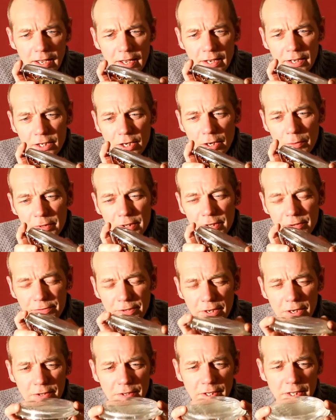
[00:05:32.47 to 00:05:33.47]
come with a
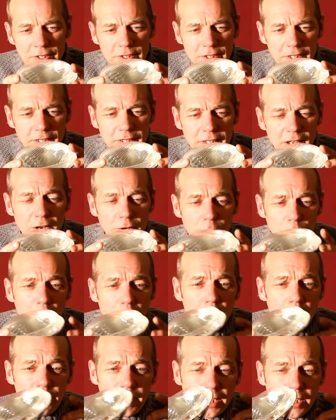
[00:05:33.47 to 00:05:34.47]
few things that you don't
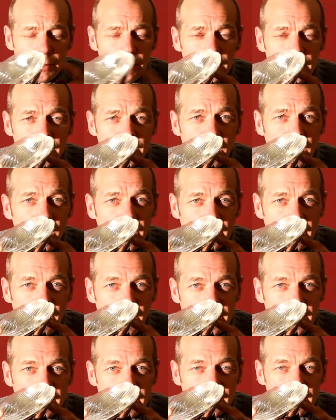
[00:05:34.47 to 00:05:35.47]
want. They come with a side
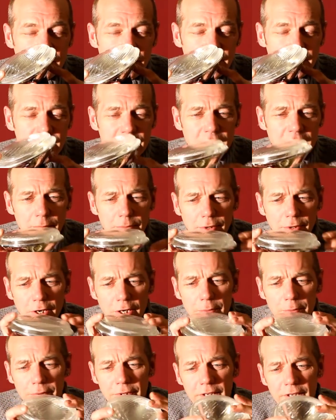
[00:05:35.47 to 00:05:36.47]
light in them, which is
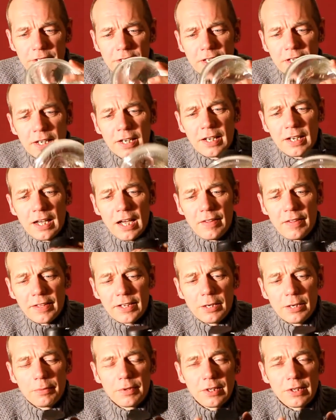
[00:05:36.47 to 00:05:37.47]
inappropriate, and they
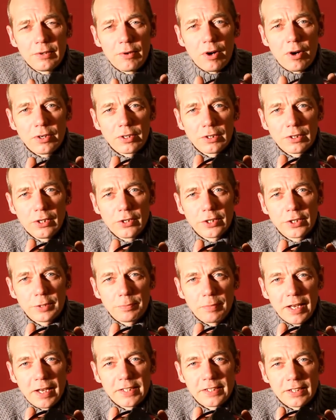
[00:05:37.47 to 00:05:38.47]
come with the wrong lug
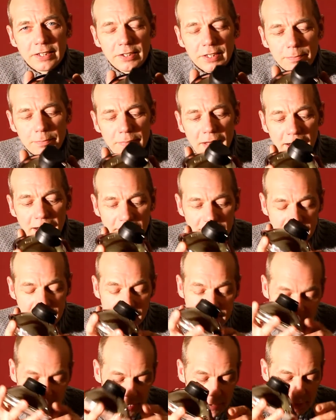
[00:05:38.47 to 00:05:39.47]
spacing on the back, so they
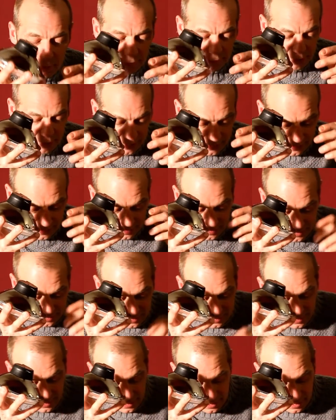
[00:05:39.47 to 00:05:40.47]
don't fit
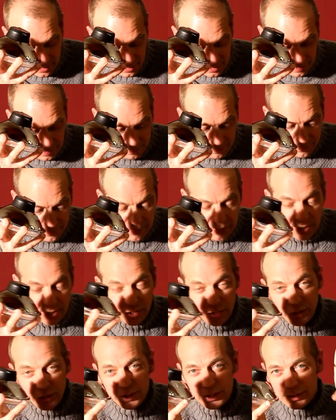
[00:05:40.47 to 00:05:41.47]
the
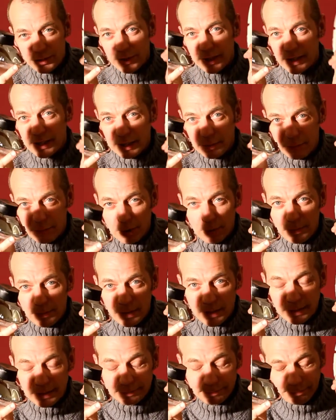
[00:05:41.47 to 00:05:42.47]
adjuster ring properly.